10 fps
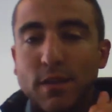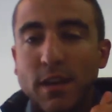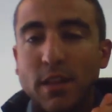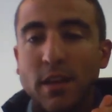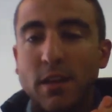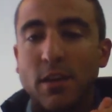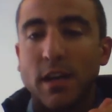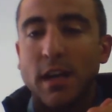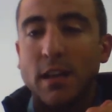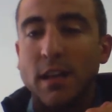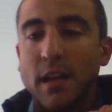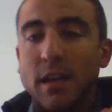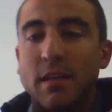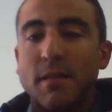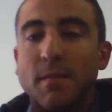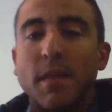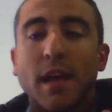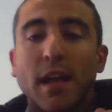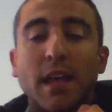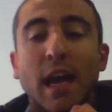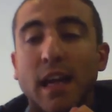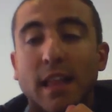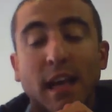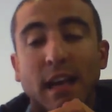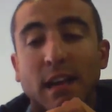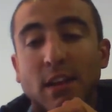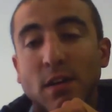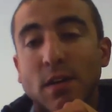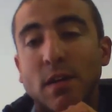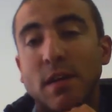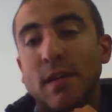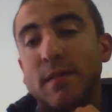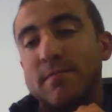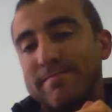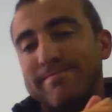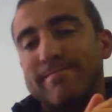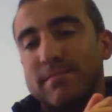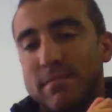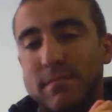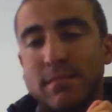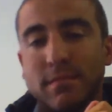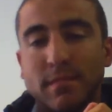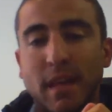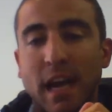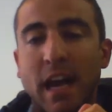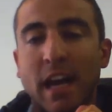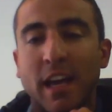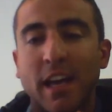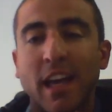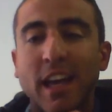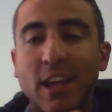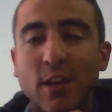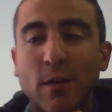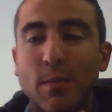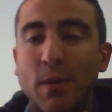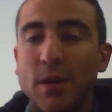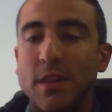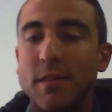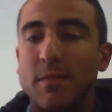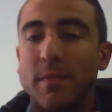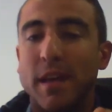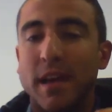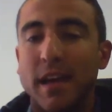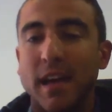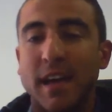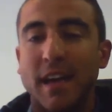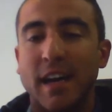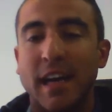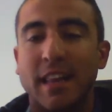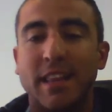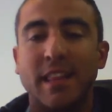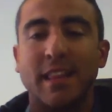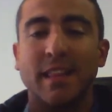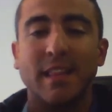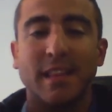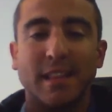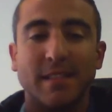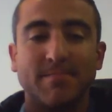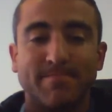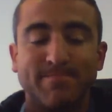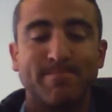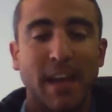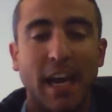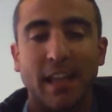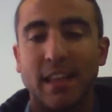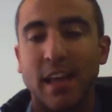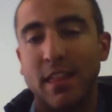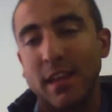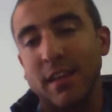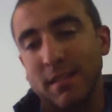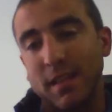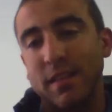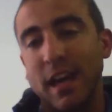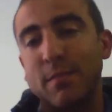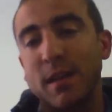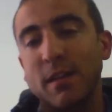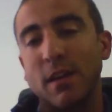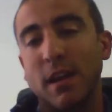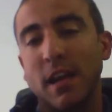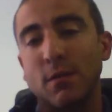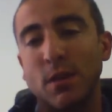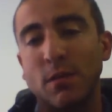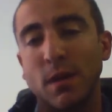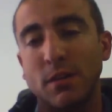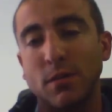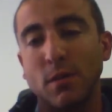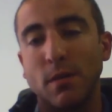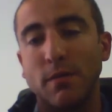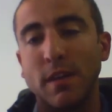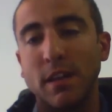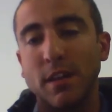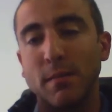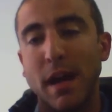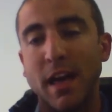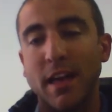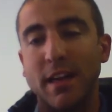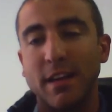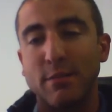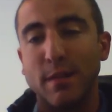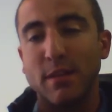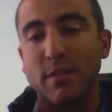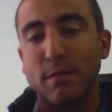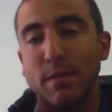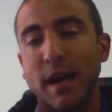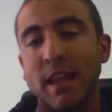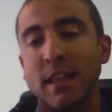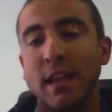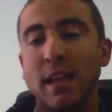for anything, not ending. Yeah, exactly. So I get your point, and yeah, I think in that particular case where you want to filter by a specific price,